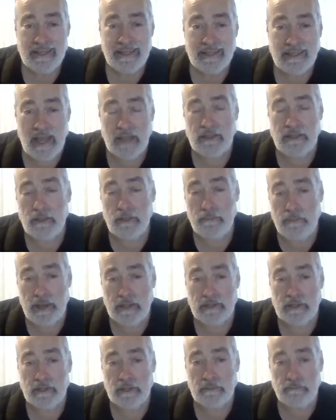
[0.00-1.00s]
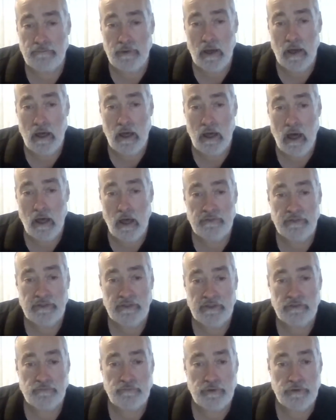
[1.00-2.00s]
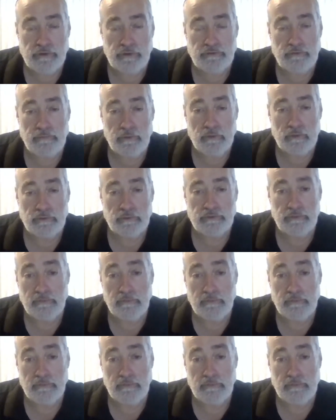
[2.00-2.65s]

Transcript: not dependent on these principles.